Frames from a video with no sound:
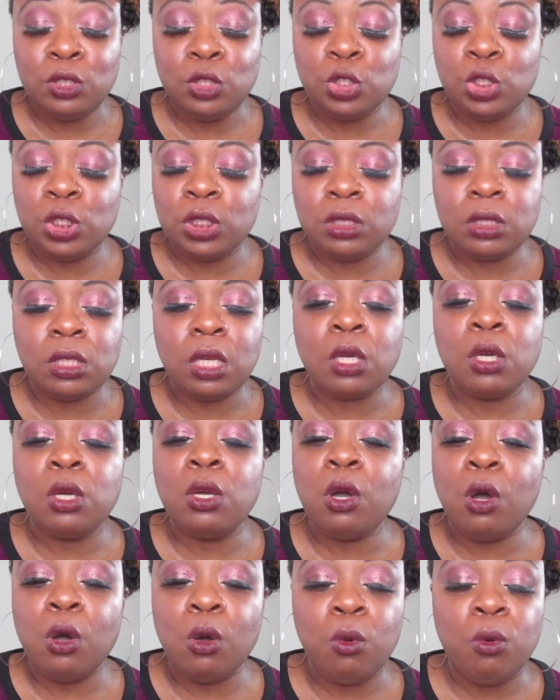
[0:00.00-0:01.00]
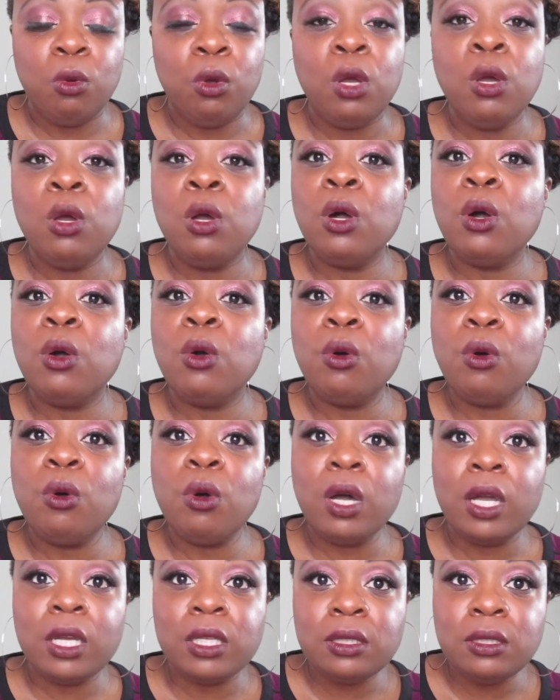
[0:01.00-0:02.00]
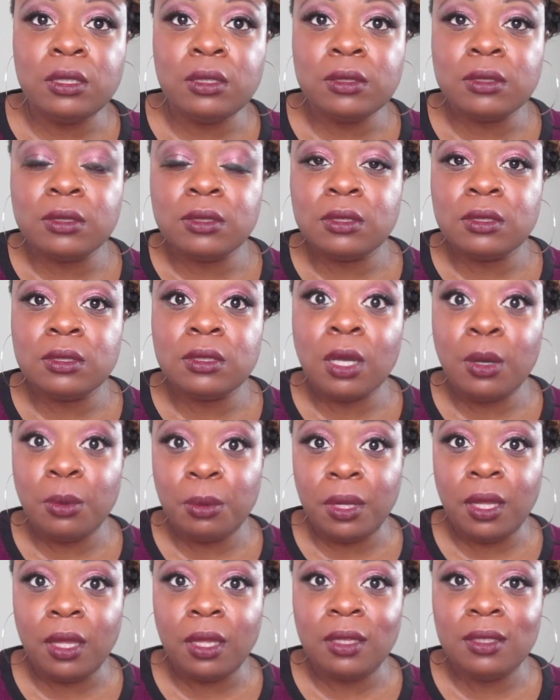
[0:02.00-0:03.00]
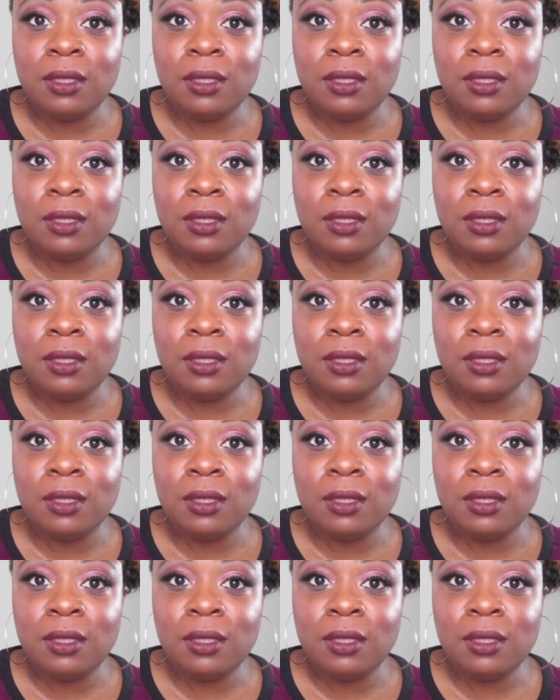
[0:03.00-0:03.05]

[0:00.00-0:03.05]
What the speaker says: Just go on. Okay?